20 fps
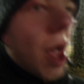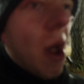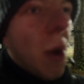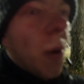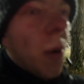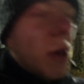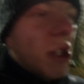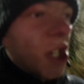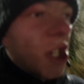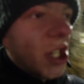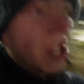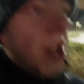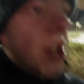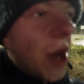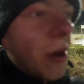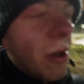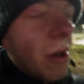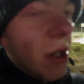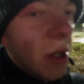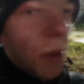which is
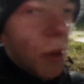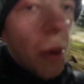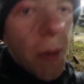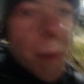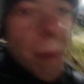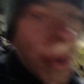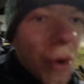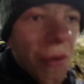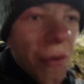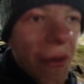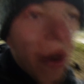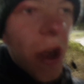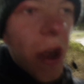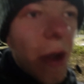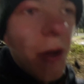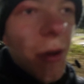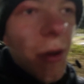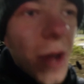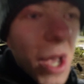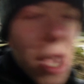known as Wimborne
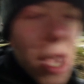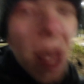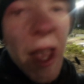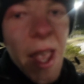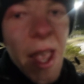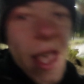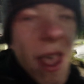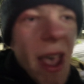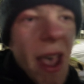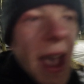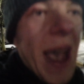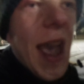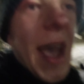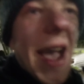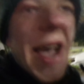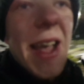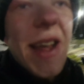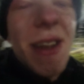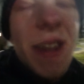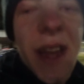Road,
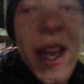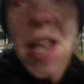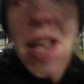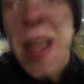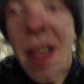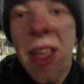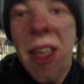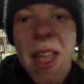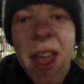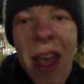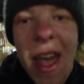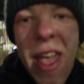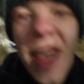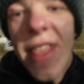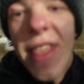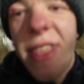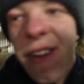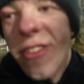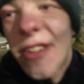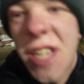and
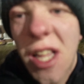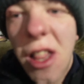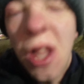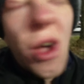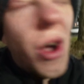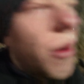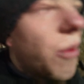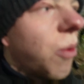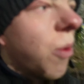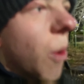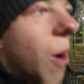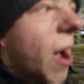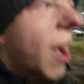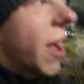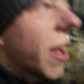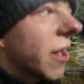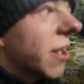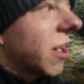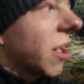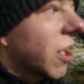there is a lot of
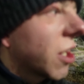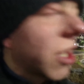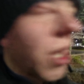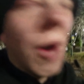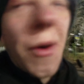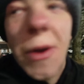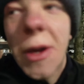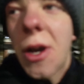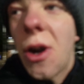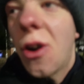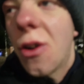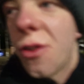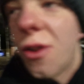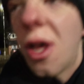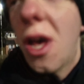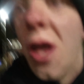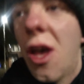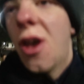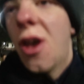work going on